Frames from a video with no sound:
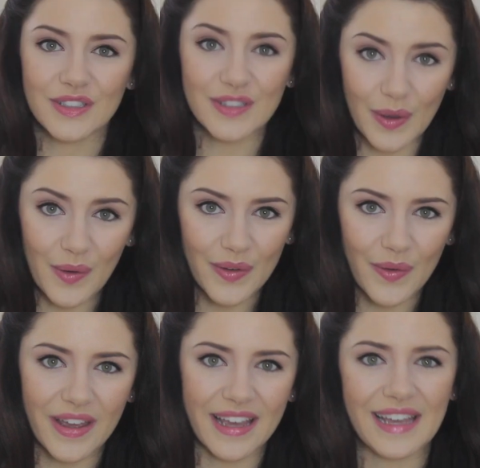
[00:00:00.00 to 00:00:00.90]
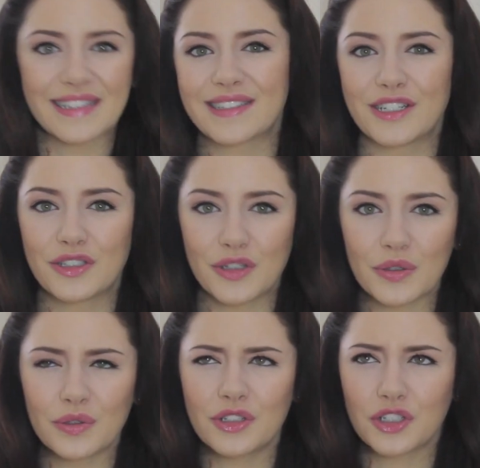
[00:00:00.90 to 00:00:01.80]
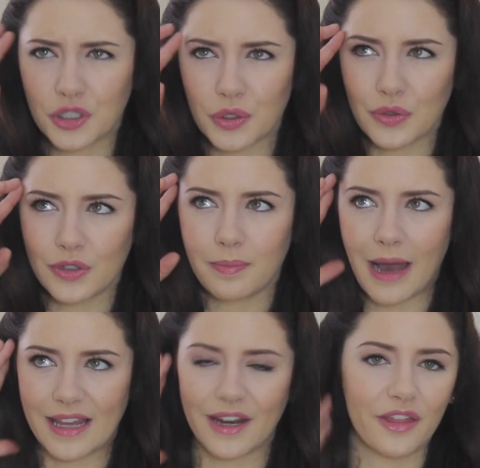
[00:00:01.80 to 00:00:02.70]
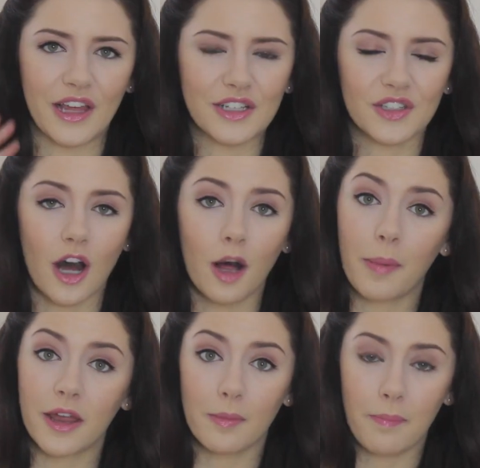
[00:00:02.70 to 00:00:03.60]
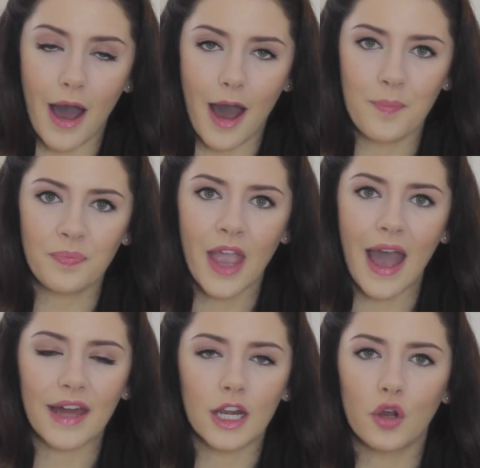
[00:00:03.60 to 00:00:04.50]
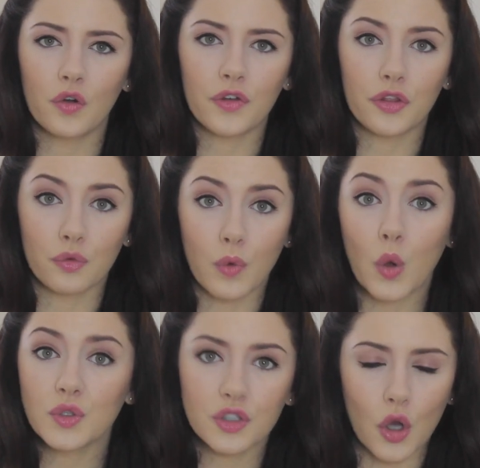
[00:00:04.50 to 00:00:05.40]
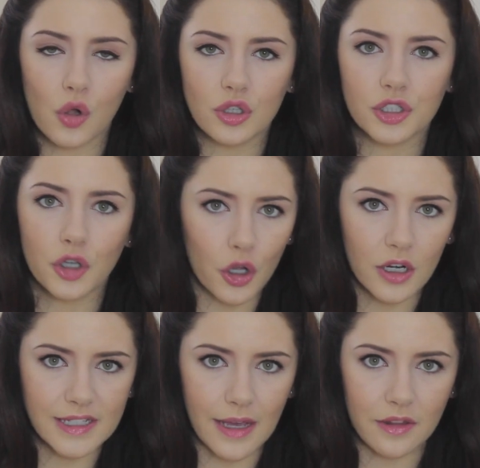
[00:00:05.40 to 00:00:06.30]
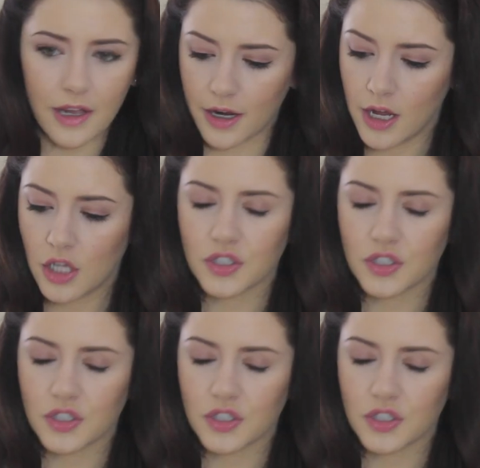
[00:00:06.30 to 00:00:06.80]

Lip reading: So annoying. It's the Dude Tude palette, I think it's called, by the Balm. And I love the rose gold colors out of there.